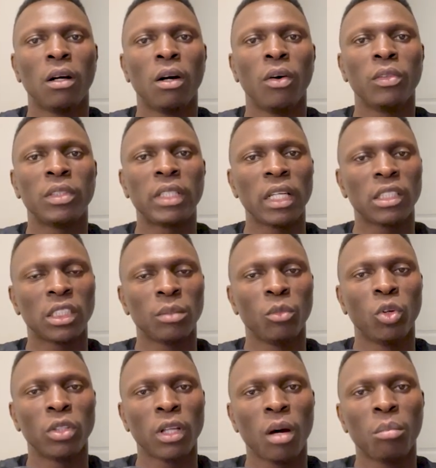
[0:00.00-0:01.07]
decimal
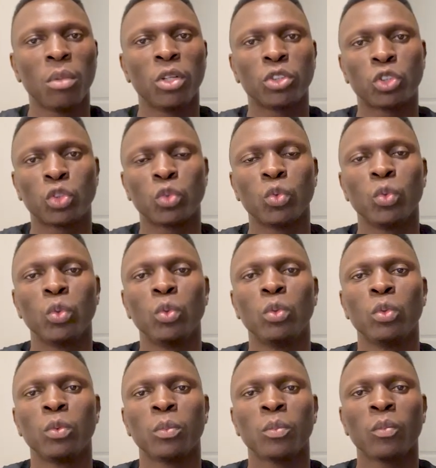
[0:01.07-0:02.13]
number to
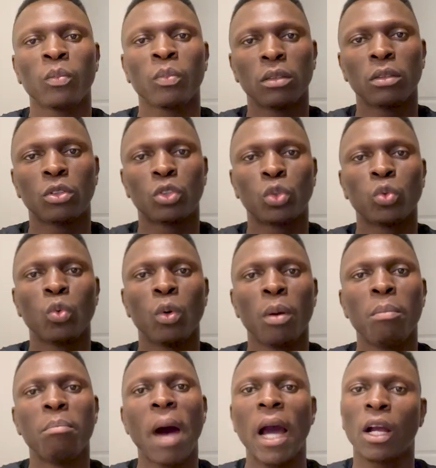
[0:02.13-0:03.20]
a
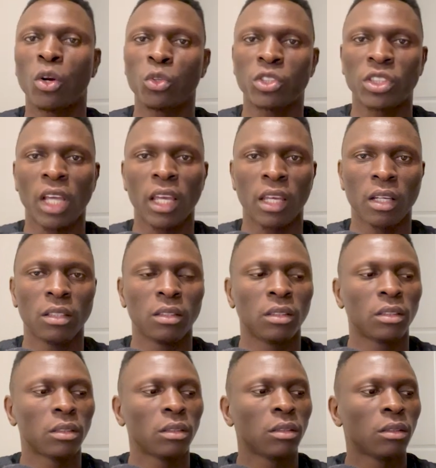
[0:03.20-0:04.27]

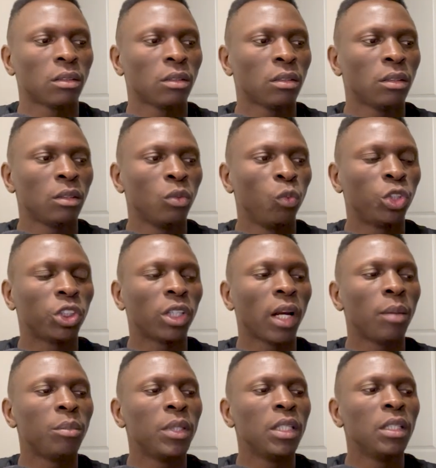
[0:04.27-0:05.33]
microseconds, which
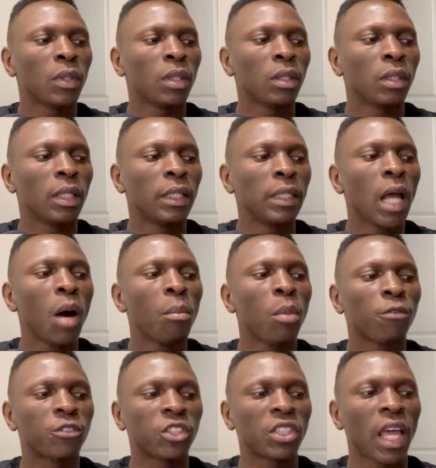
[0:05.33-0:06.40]
gonna be the number
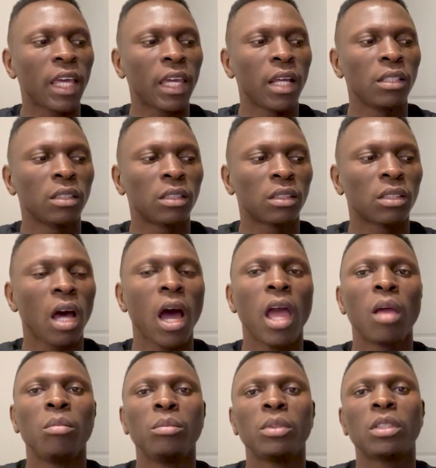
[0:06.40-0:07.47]
of seconds
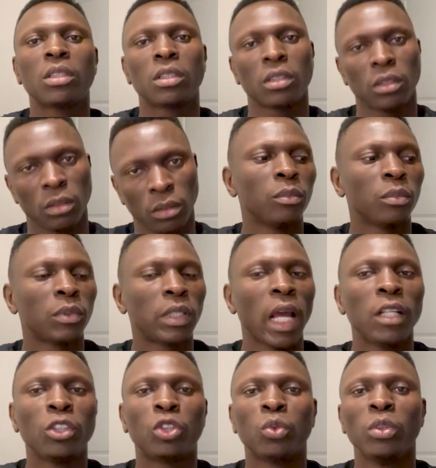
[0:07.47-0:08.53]
times
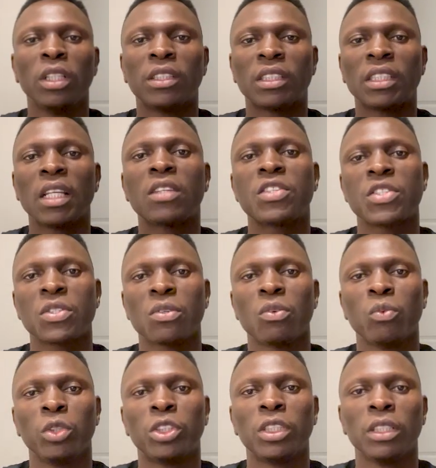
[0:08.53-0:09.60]
10 to the 6th,
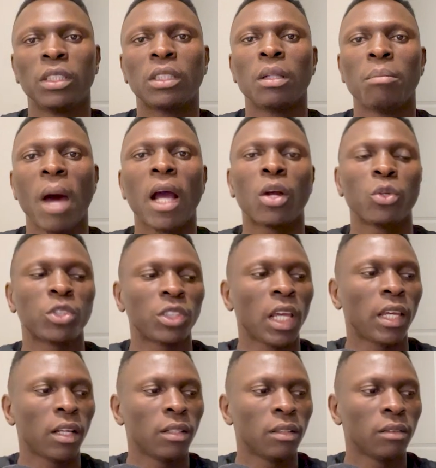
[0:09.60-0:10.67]
which is the
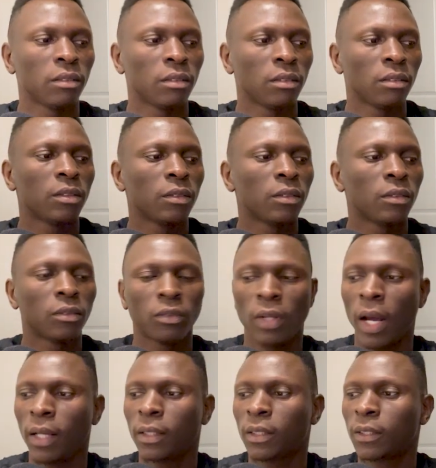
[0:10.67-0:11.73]
microsecond,
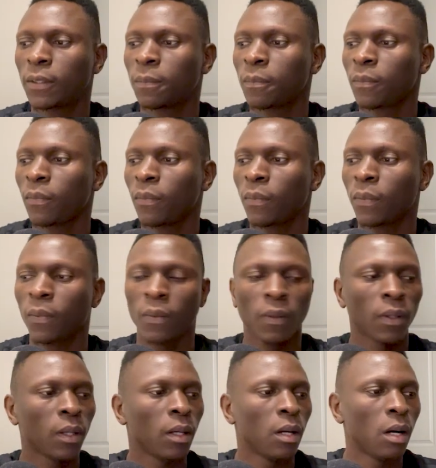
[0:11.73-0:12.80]
right?
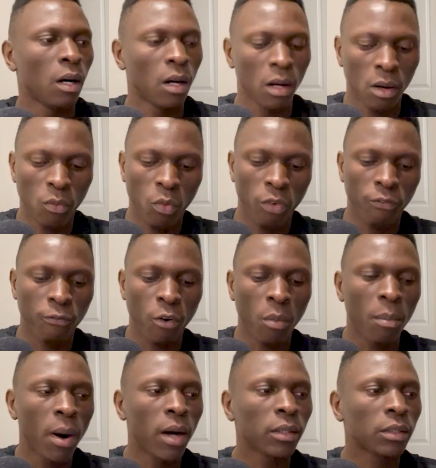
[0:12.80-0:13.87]
We
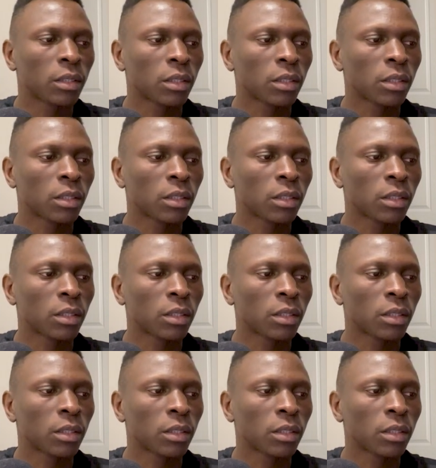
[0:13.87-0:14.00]
format